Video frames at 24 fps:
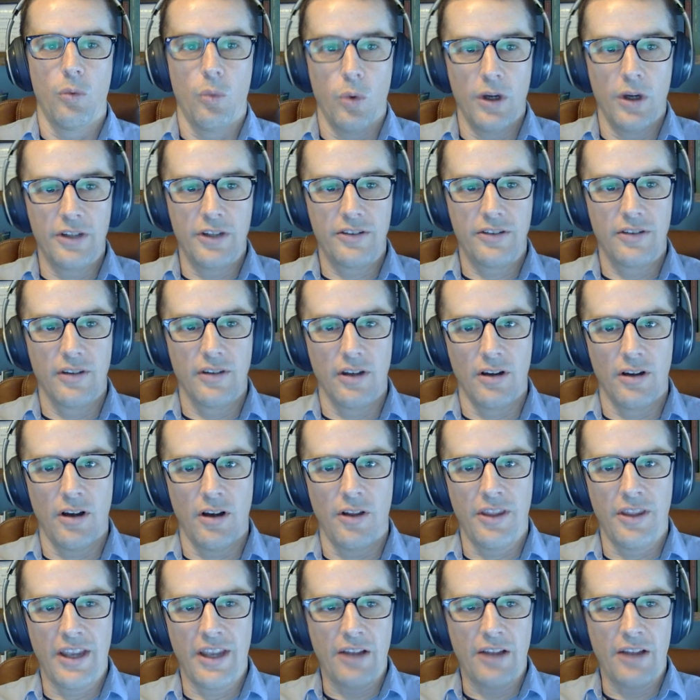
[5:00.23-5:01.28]
what
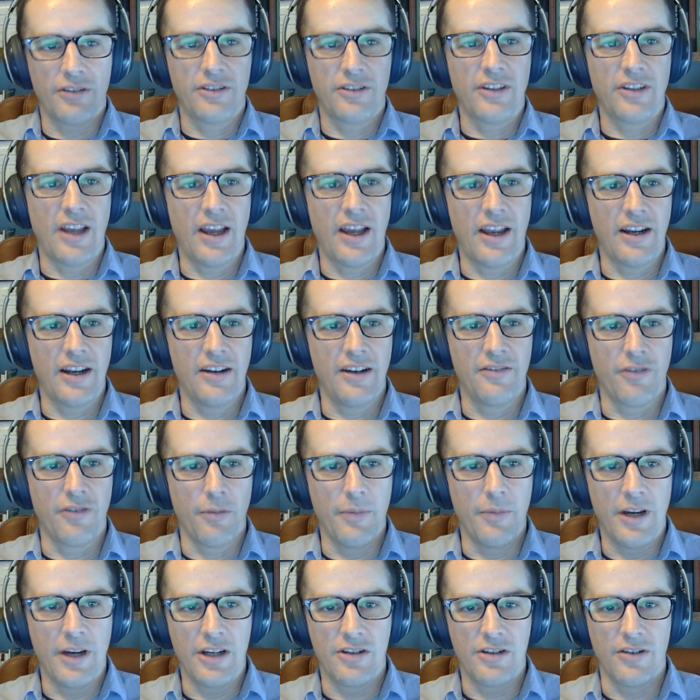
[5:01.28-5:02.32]
all the outside
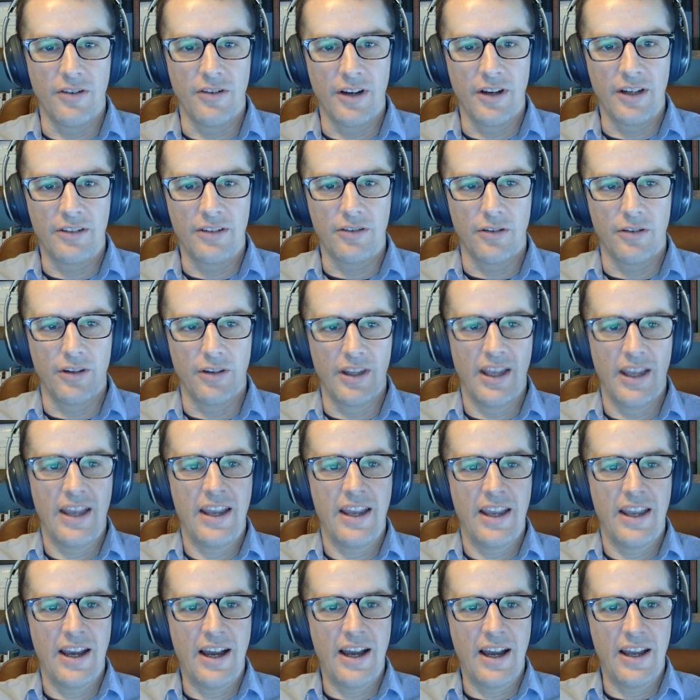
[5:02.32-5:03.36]
information, right? So the
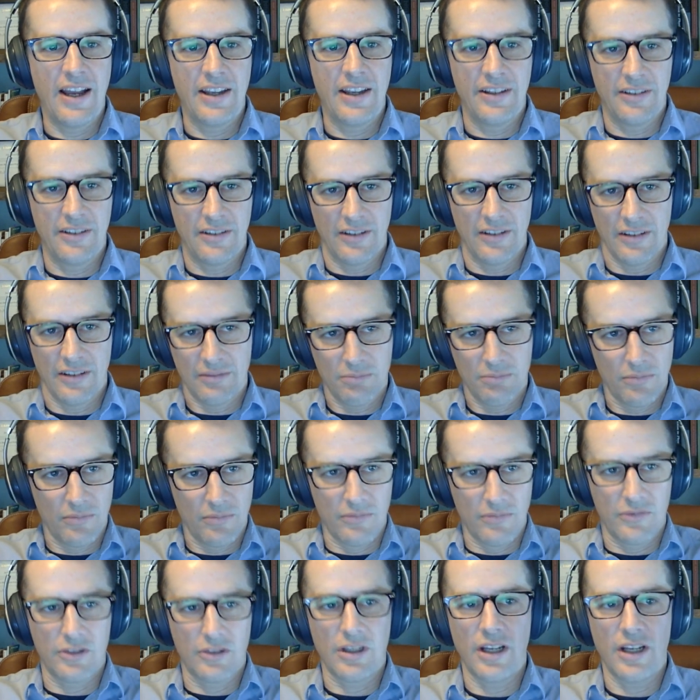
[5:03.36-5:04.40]
AI is a
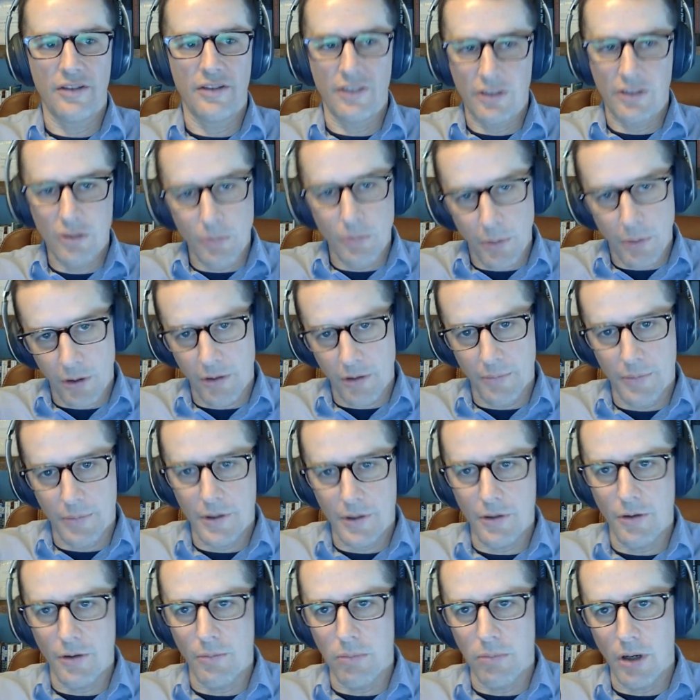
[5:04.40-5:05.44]
kind of a
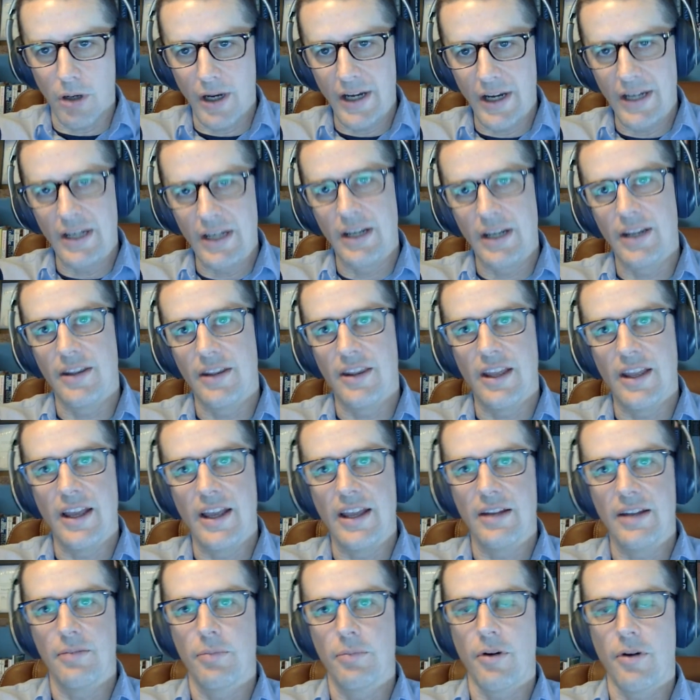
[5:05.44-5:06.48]
supercomputer brain
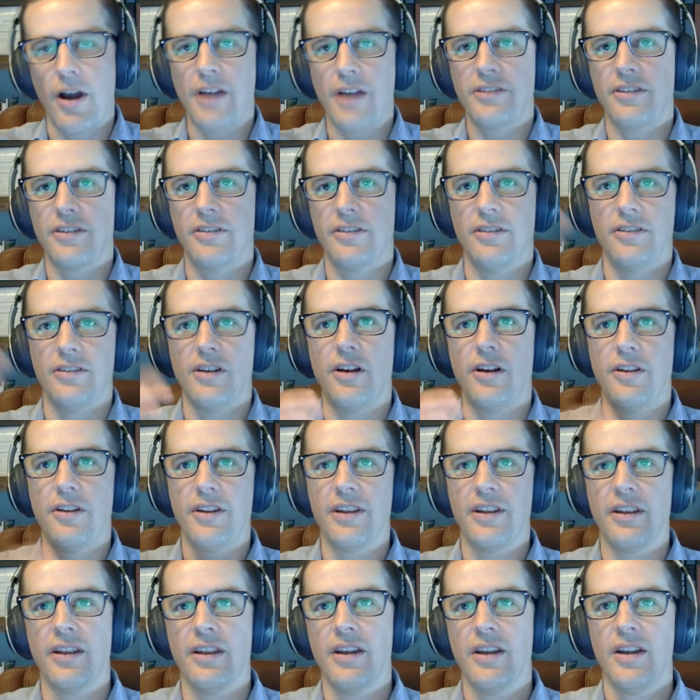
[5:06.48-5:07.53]
that processes all
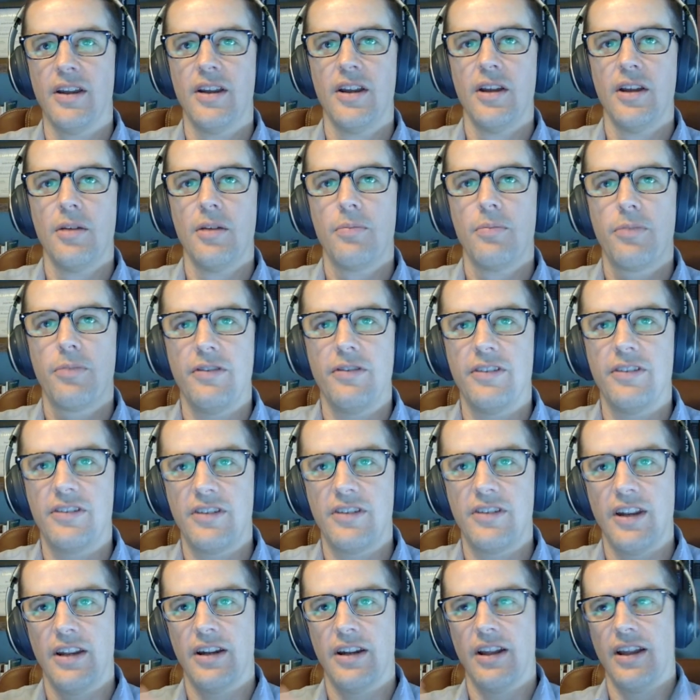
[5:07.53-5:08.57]
the previous
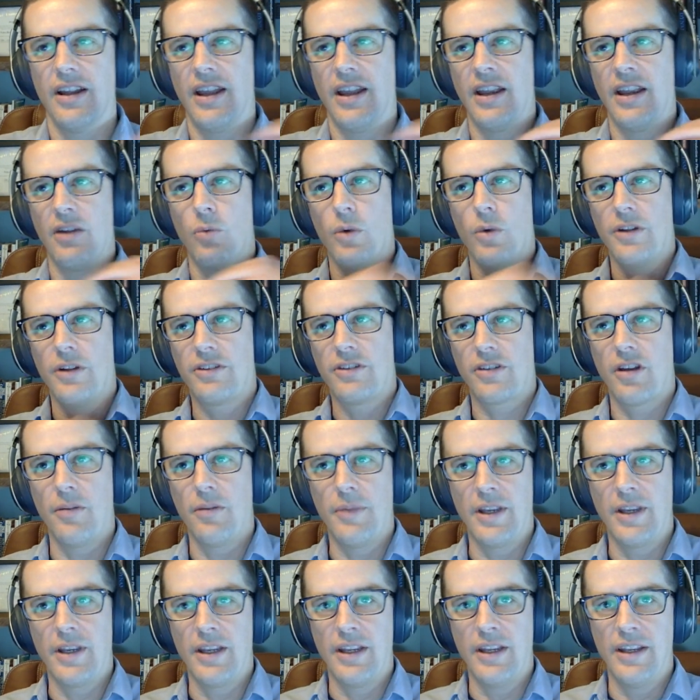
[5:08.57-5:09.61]
data and what's
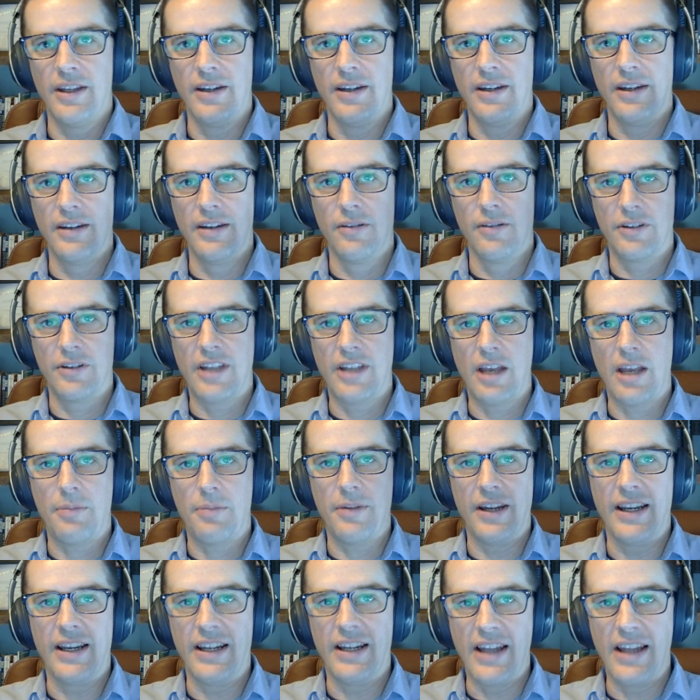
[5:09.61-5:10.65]
coming in, what's
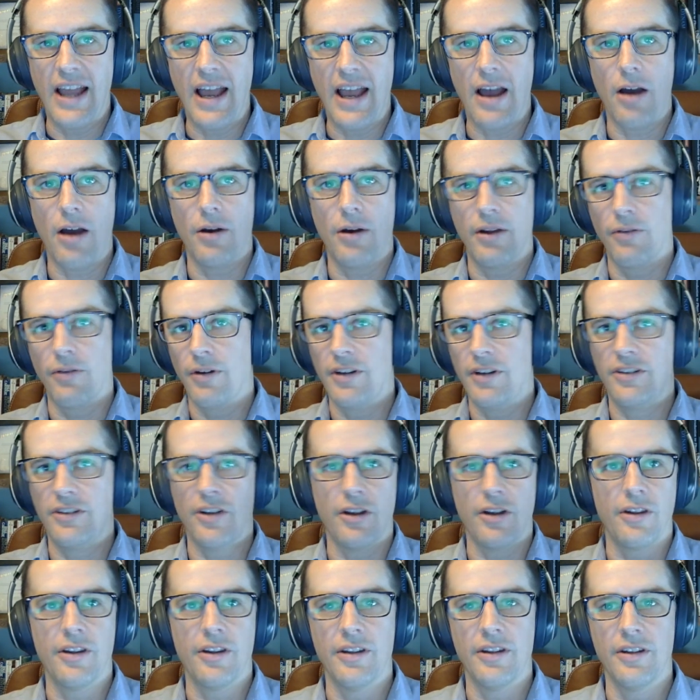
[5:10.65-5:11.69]
happening now. It reads
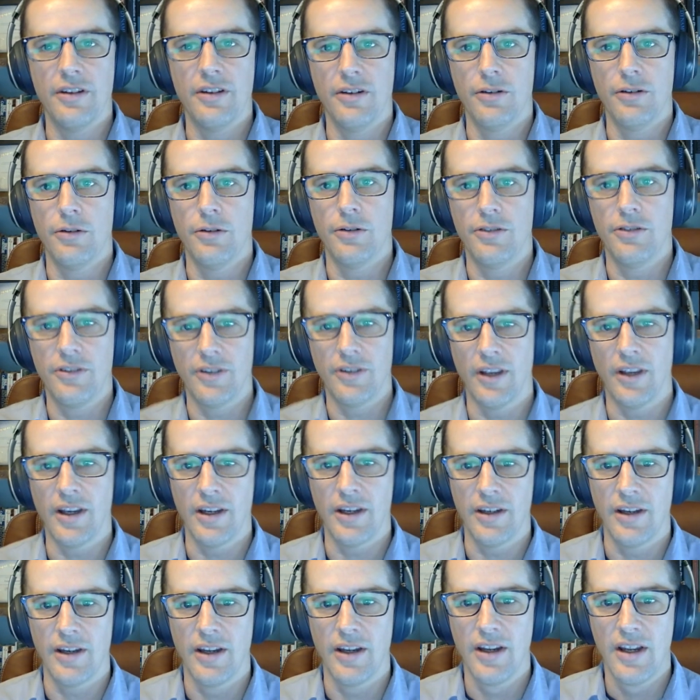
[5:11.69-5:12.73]
all the news
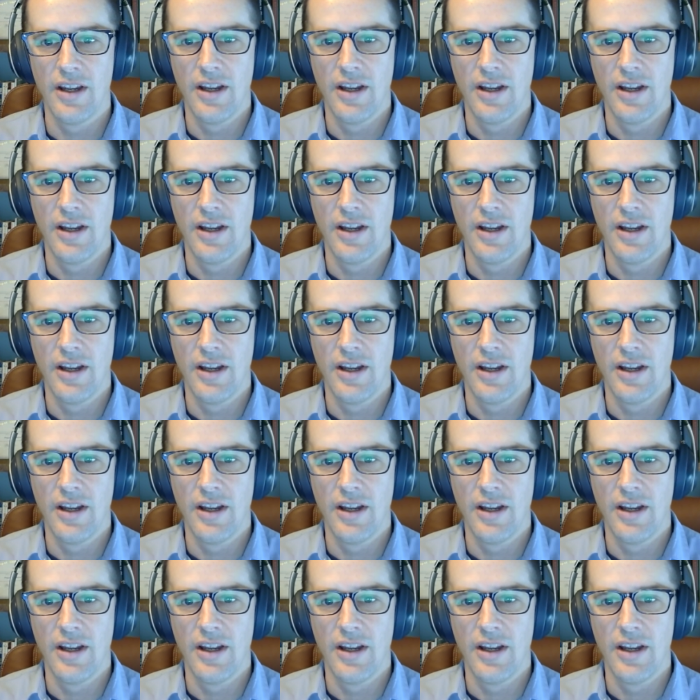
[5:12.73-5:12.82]
and